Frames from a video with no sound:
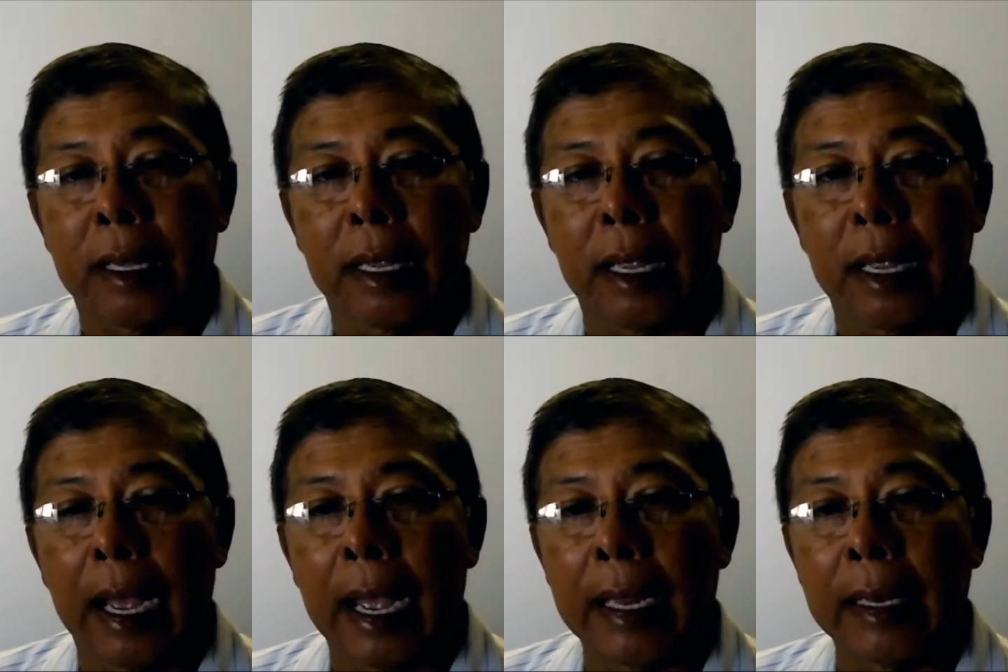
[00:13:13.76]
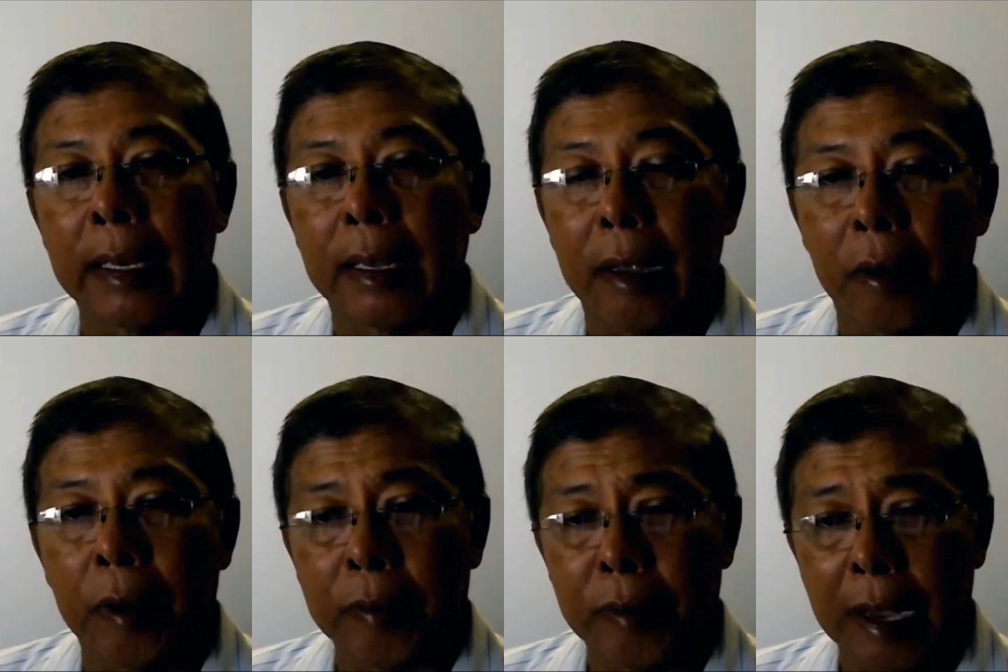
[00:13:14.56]
And what we
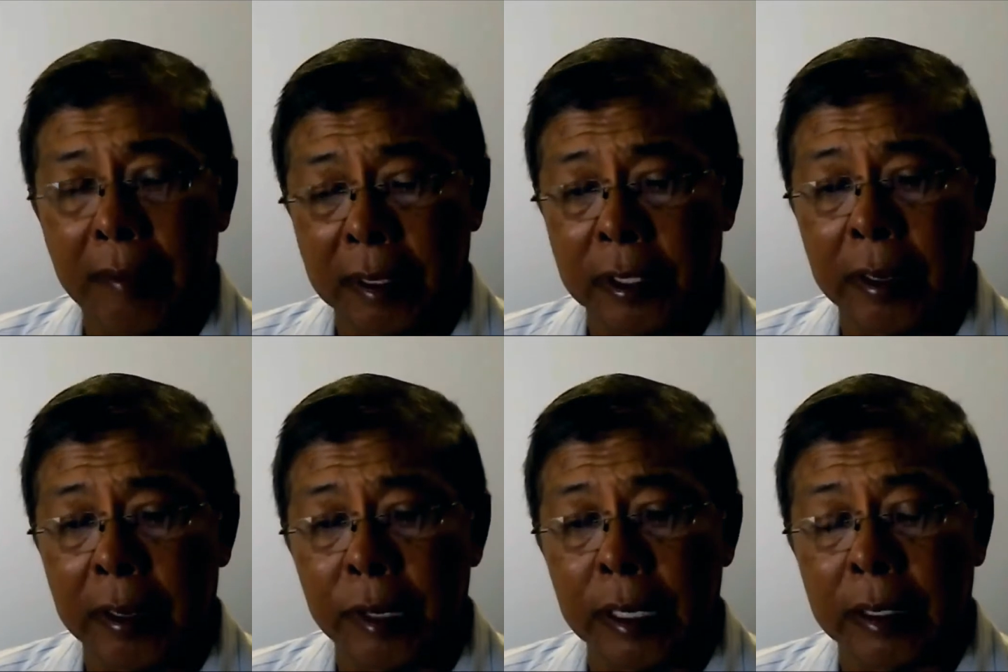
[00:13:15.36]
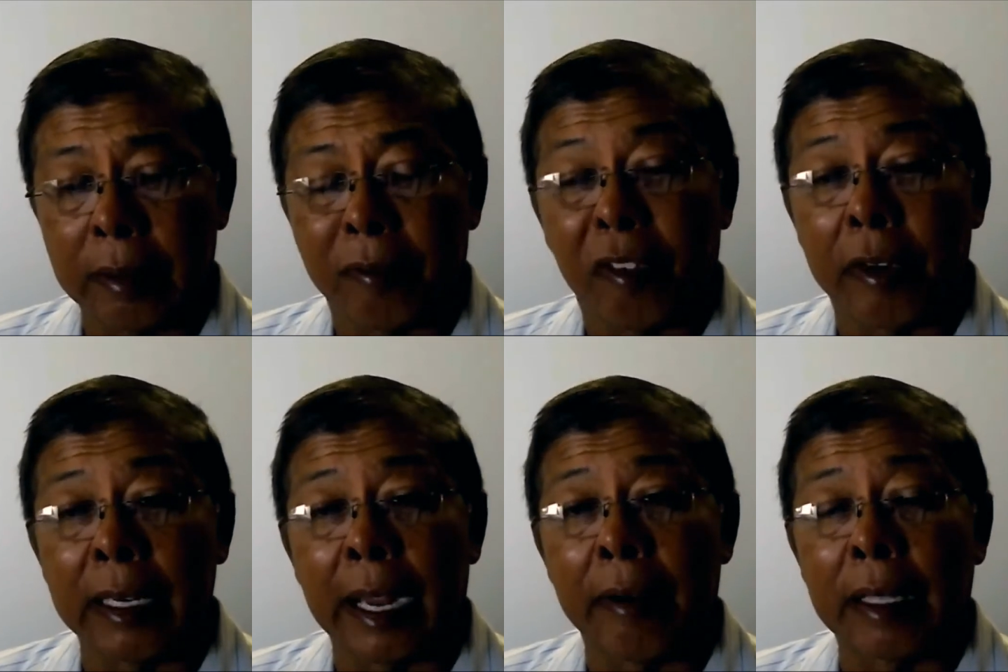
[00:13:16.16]
have to generate is foreign
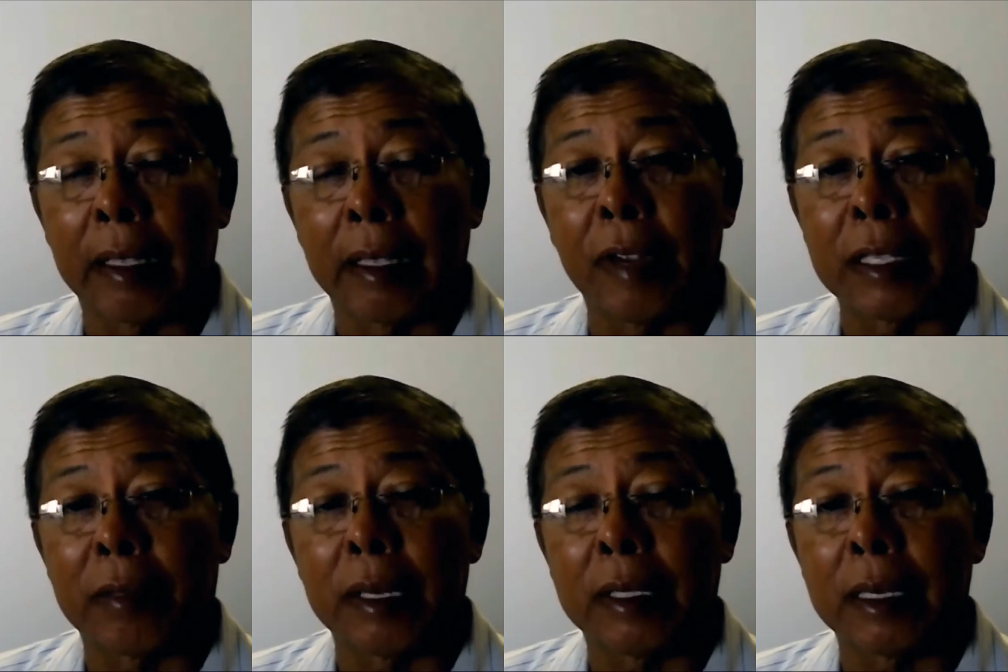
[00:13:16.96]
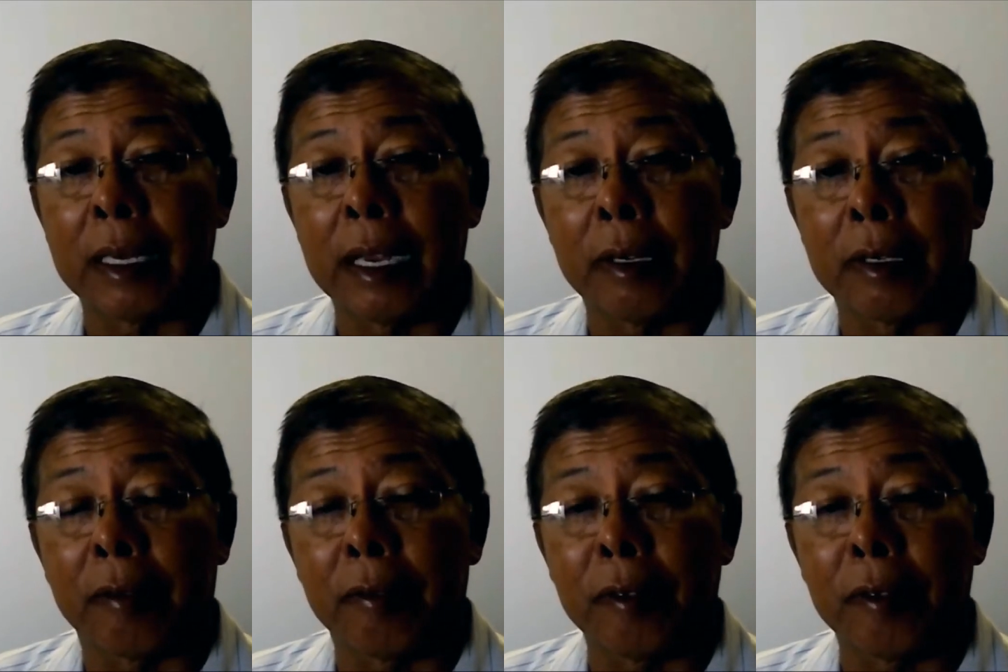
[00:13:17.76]
direct investments in areas of
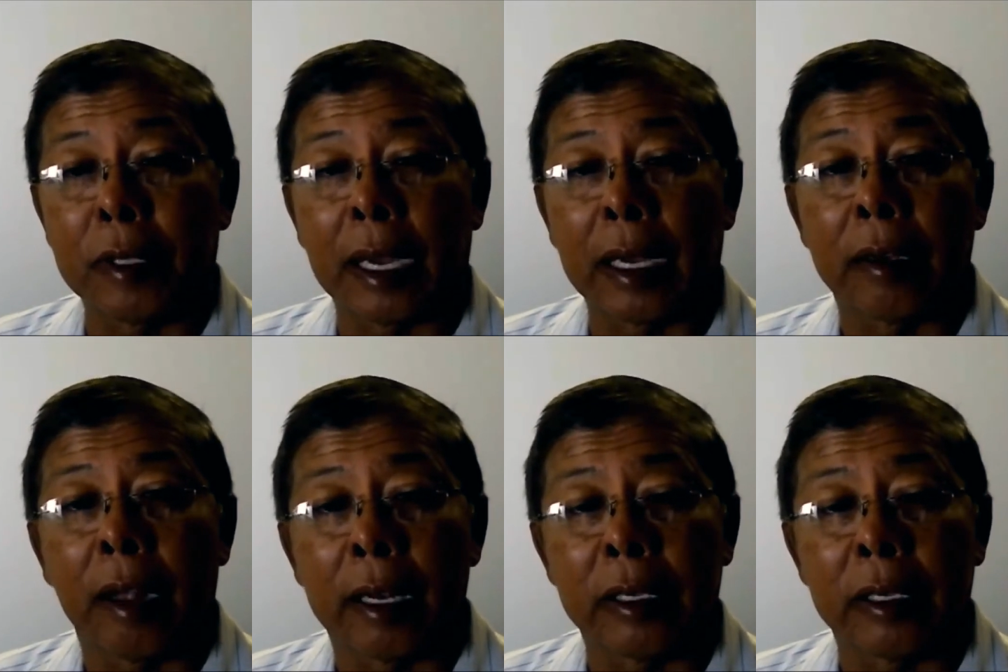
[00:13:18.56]
new technology.